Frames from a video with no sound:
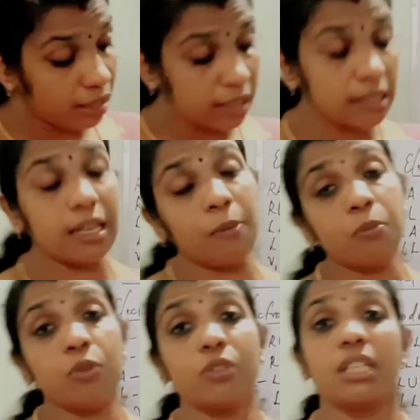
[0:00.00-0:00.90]
in some
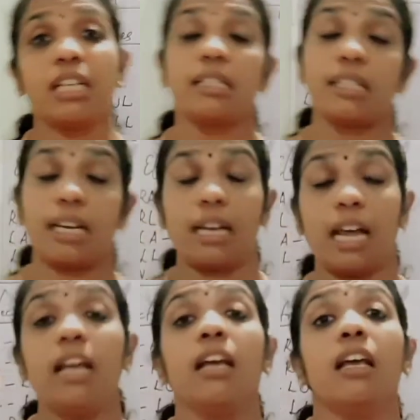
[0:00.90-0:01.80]
books it is said that
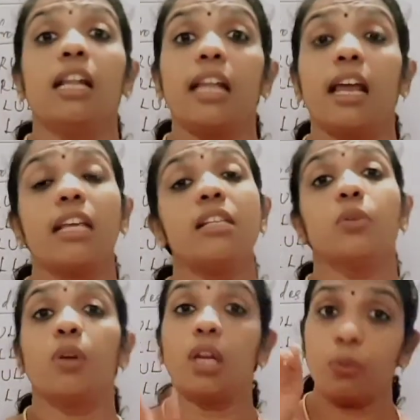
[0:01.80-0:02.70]
there is
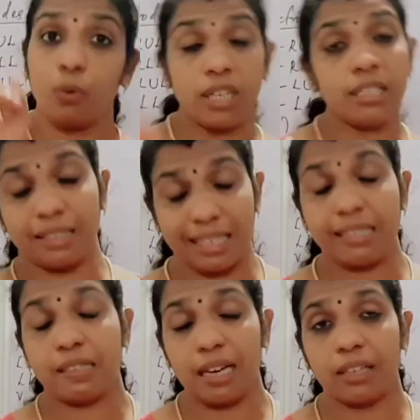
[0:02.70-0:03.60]
only 1 chest
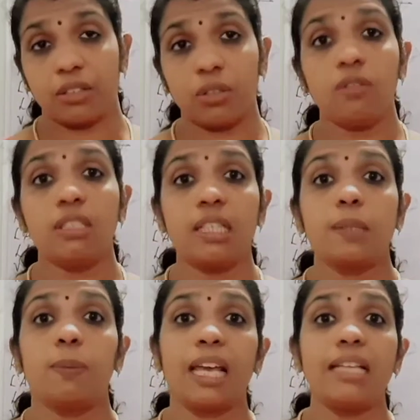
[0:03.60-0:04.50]
electrode which is
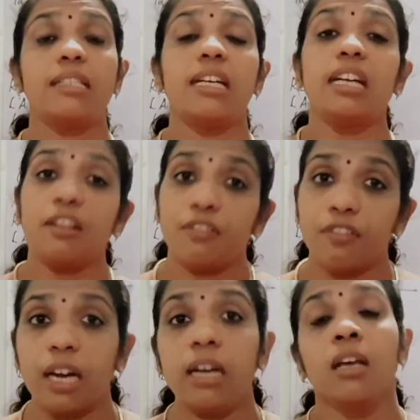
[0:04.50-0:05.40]
placed in
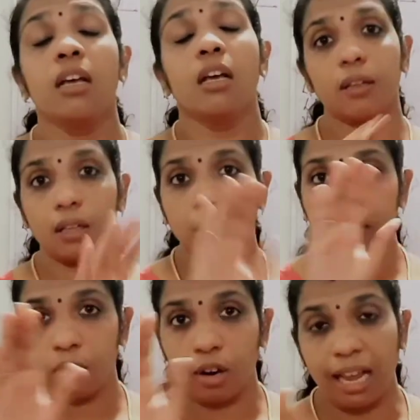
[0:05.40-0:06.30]
different
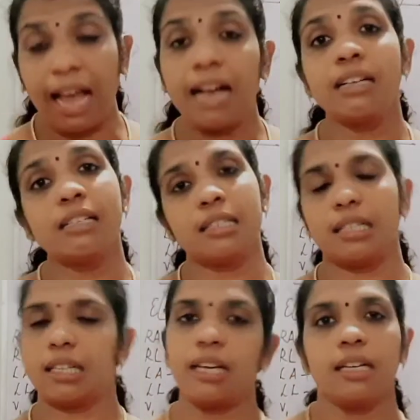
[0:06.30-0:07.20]
angles in
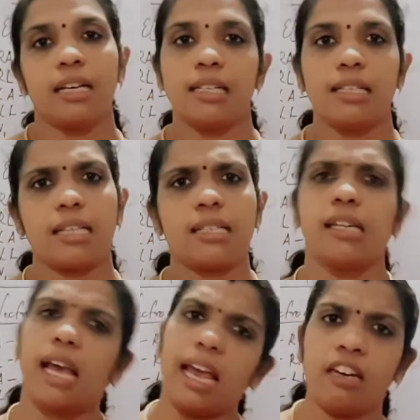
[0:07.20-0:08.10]
the chest.
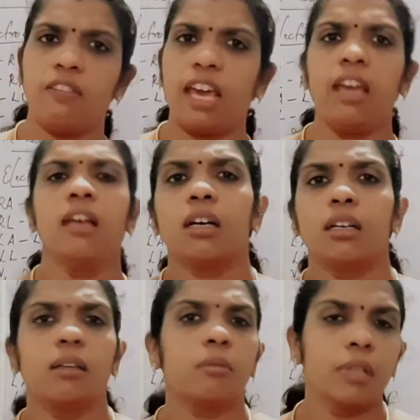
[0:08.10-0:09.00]
Anyway,
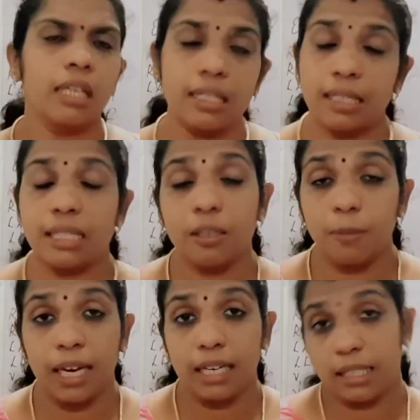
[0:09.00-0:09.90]
ECG
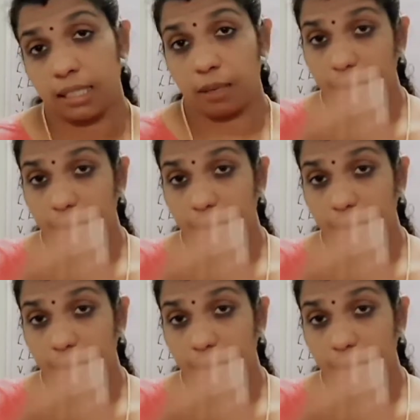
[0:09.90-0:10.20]
made easy by